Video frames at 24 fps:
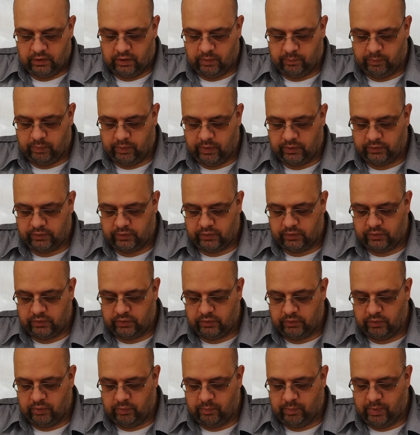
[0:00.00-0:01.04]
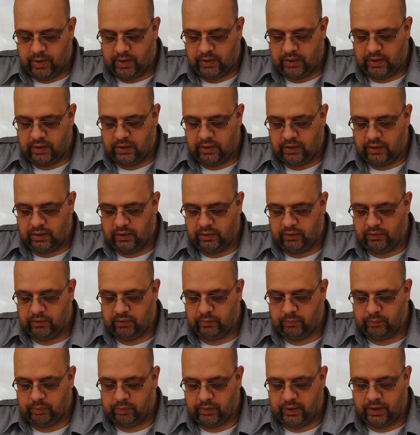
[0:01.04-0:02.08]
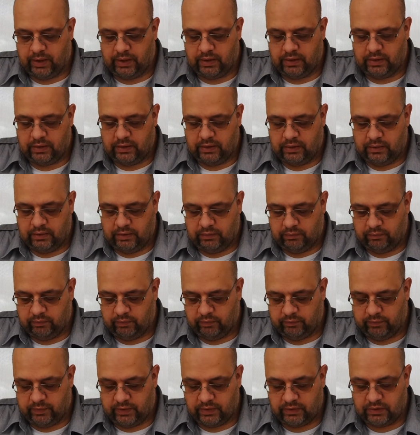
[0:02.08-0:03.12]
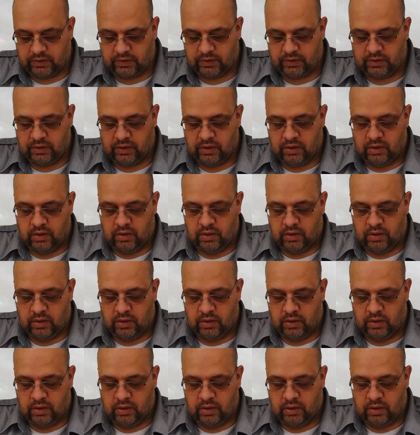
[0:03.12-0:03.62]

The pressure to abandon their planned revision